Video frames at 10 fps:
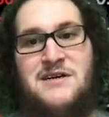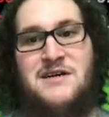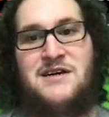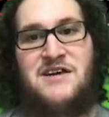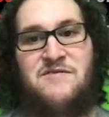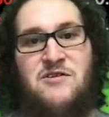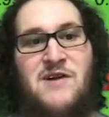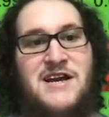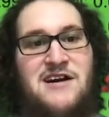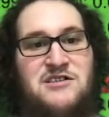Even though
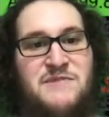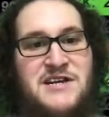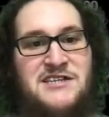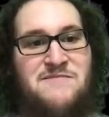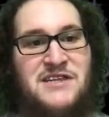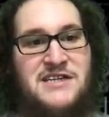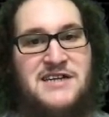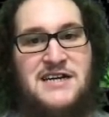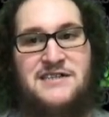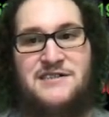right now it's been intimately
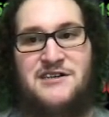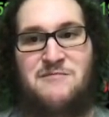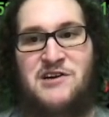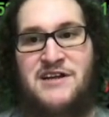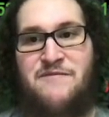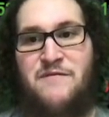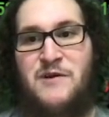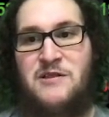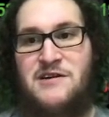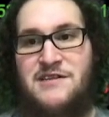tied to the stock market, even if
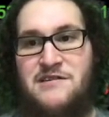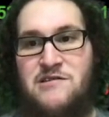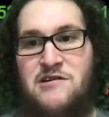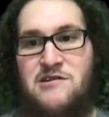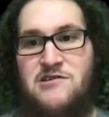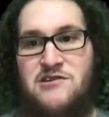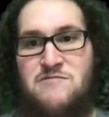we look at the longer term